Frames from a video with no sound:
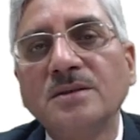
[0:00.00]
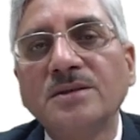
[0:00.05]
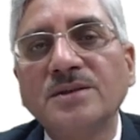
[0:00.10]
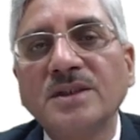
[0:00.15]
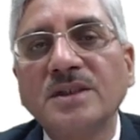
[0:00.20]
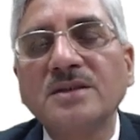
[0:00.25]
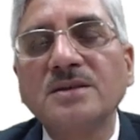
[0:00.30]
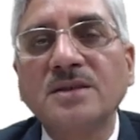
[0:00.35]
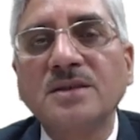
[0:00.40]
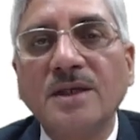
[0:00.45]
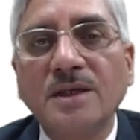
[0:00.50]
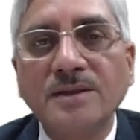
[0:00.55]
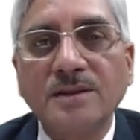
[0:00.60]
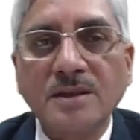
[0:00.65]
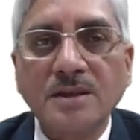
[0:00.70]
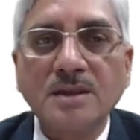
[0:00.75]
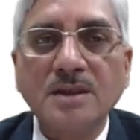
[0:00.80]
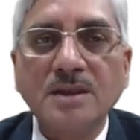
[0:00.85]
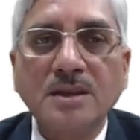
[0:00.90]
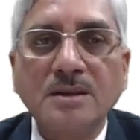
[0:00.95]
test
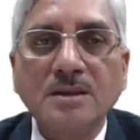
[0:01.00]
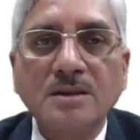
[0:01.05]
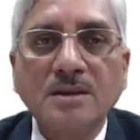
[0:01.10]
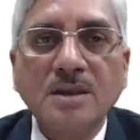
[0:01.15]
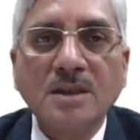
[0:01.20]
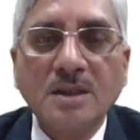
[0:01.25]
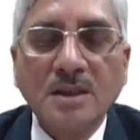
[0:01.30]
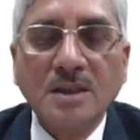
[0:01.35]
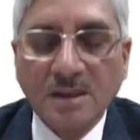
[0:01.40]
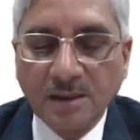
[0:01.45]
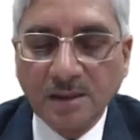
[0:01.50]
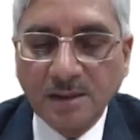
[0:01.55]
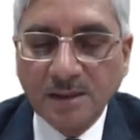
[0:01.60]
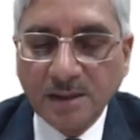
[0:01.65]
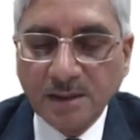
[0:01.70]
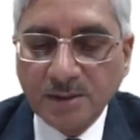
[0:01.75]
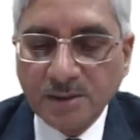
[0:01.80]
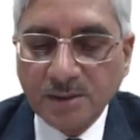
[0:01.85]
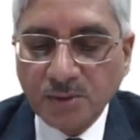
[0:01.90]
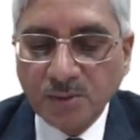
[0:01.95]
criterion
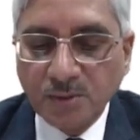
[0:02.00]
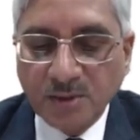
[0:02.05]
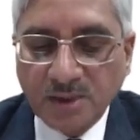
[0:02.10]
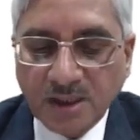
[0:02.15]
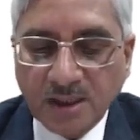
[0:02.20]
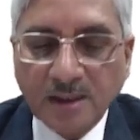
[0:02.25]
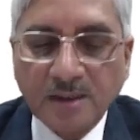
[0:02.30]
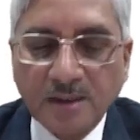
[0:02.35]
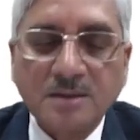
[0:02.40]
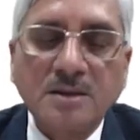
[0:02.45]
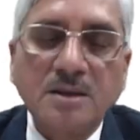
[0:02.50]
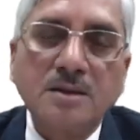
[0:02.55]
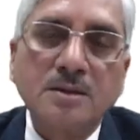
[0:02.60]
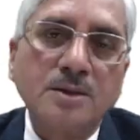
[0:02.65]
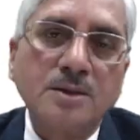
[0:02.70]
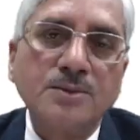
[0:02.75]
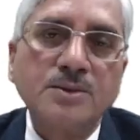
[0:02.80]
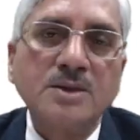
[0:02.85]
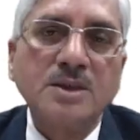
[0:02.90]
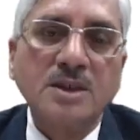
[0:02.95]
leads to correct
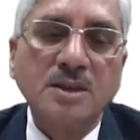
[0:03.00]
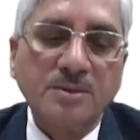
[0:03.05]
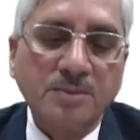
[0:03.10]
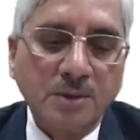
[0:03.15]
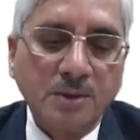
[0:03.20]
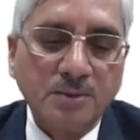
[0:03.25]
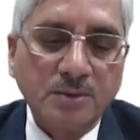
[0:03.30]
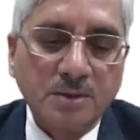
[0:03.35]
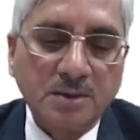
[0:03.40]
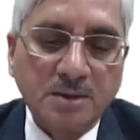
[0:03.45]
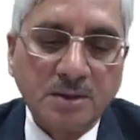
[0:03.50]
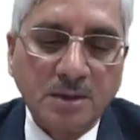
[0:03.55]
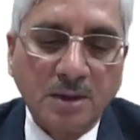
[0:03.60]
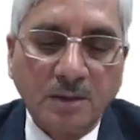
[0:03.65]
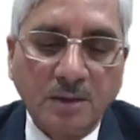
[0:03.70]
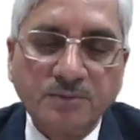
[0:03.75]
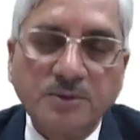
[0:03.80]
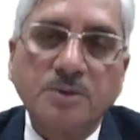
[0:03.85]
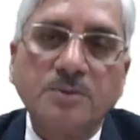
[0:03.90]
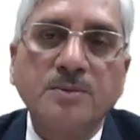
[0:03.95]
conclusion about
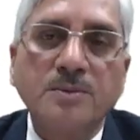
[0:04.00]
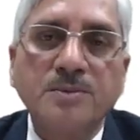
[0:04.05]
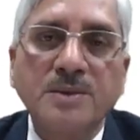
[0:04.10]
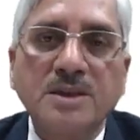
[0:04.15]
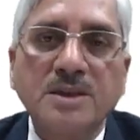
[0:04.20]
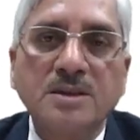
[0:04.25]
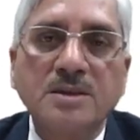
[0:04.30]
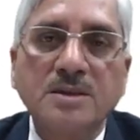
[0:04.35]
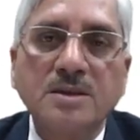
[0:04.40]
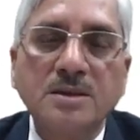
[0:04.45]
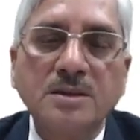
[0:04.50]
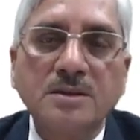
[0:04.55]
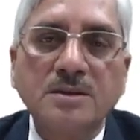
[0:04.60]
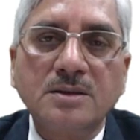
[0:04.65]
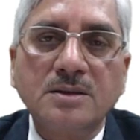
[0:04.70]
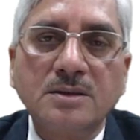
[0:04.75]
observability.